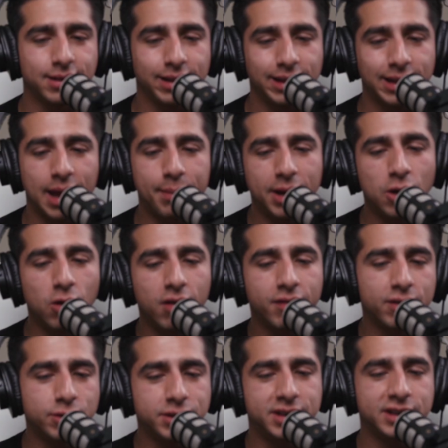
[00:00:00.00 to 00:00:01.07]
let me know if
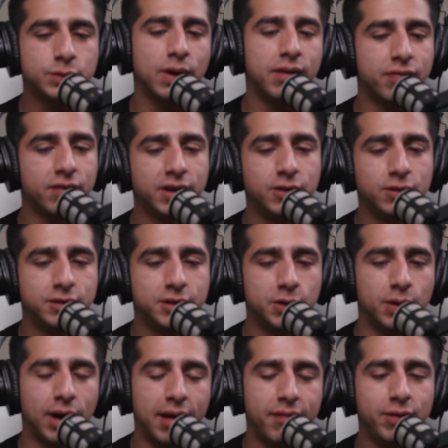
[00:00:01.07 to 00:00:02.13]
it was this way for you
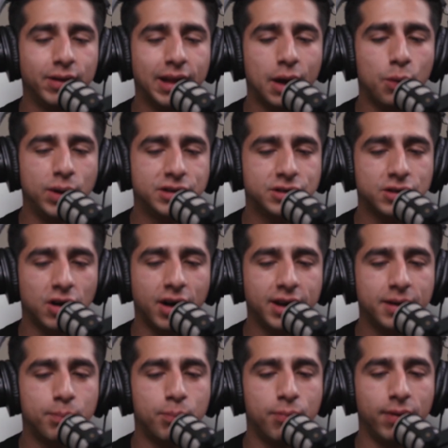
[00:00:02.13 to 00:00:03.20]
too. I feel like we
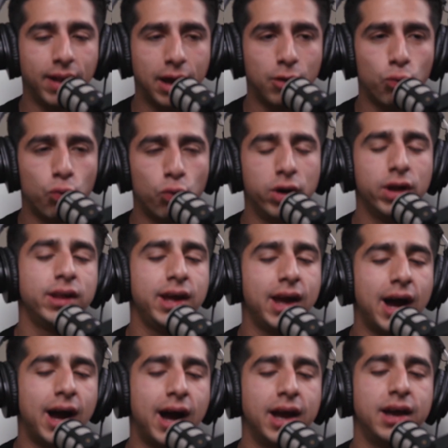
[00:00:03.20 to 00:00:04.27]
started like really
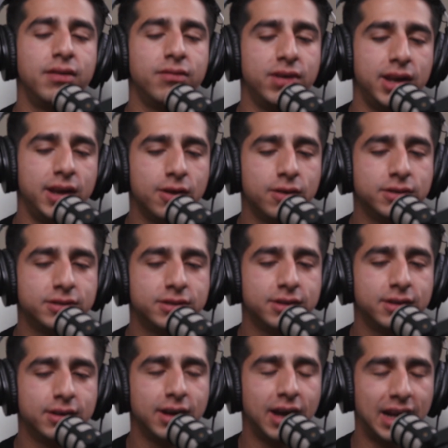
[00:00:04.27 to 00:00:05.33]
high in videos,
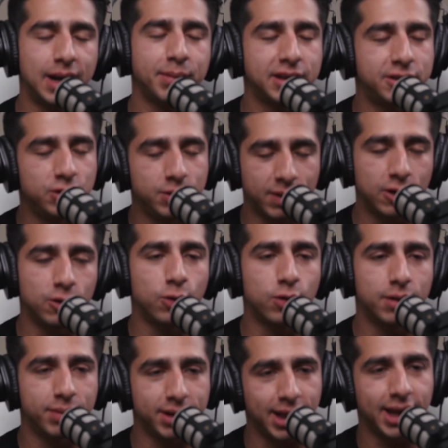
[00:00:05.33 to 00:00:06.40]
and I'm not tooting my own
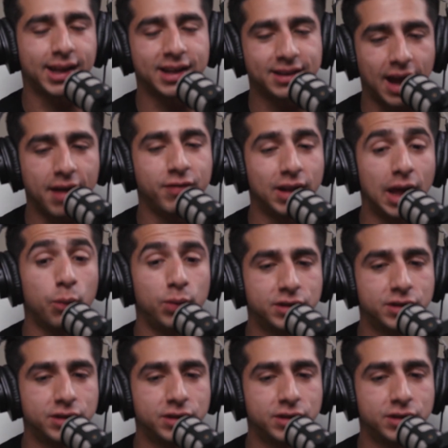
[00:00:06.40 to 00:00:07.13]
horn, but like I feel like we